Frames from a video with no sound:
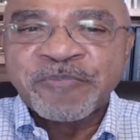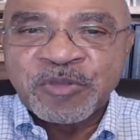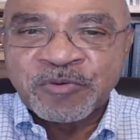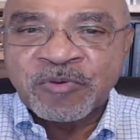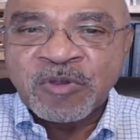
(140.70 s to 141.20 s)

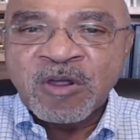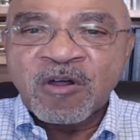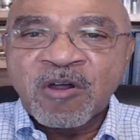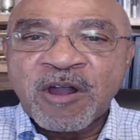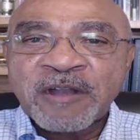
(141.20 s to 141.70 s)
you
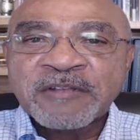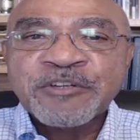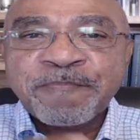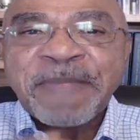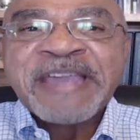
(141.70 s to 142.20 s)
or
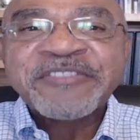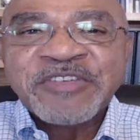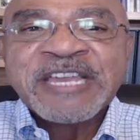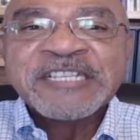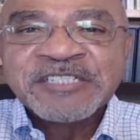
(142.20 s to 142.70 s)
to make
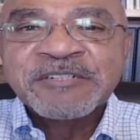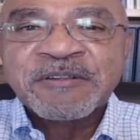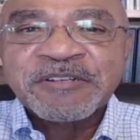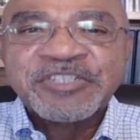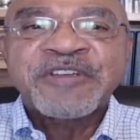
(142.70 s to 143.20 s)
things
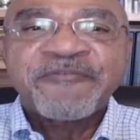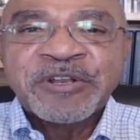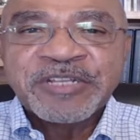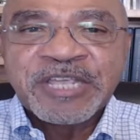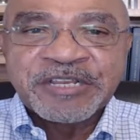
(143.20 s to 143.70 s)

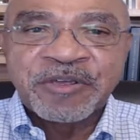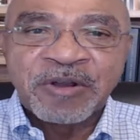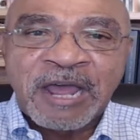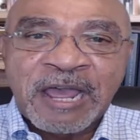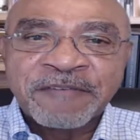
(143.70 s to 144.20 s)
different in
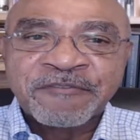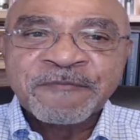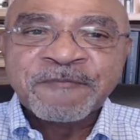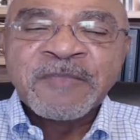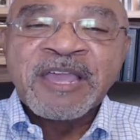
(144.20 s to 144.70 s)
your life.
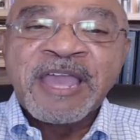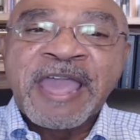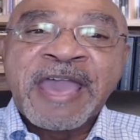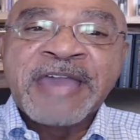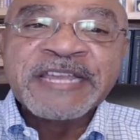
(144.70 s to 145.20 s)

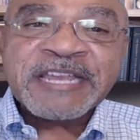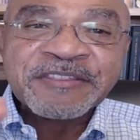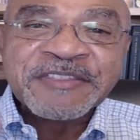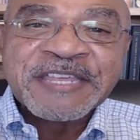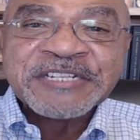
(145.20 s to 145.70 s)
And
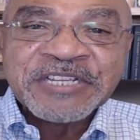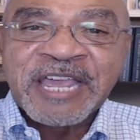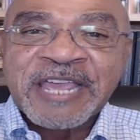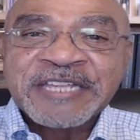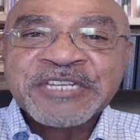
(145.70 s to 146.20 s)
in this
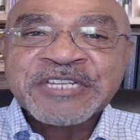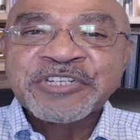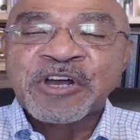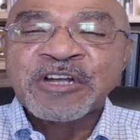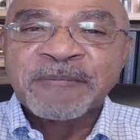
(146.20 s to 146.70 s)
case, he's
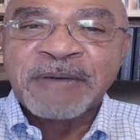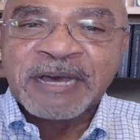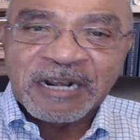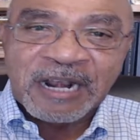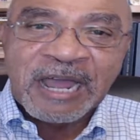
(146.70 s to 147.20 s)
talking
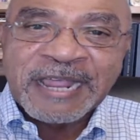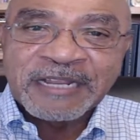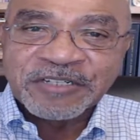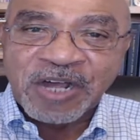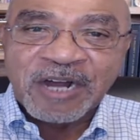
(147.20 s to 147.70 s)
about
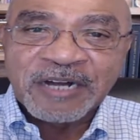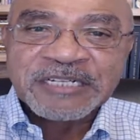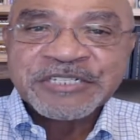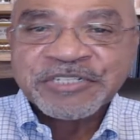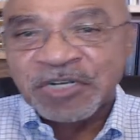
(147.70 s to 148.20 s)
light,
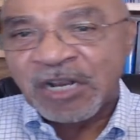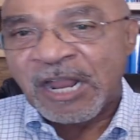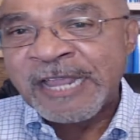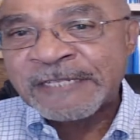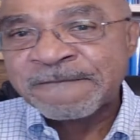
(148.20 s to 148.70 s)
darkness to
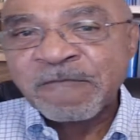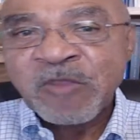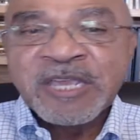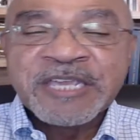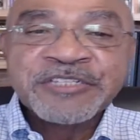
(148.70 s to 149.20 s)
light.
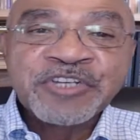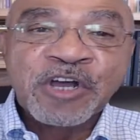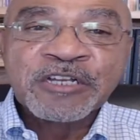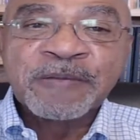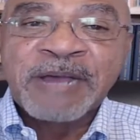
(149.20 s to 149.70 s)
He's
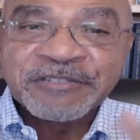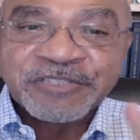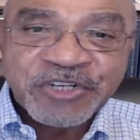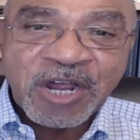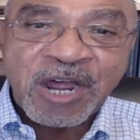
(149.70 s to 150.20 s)
talking about
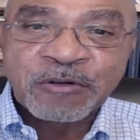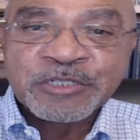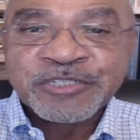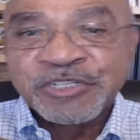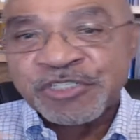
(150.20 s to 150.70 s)

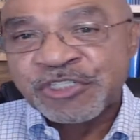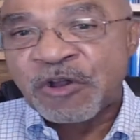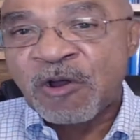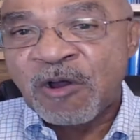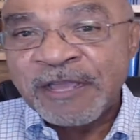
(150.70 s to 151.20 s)
sorrows to
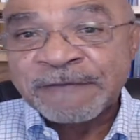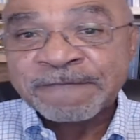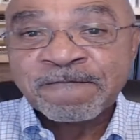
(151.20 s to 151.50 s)
joy.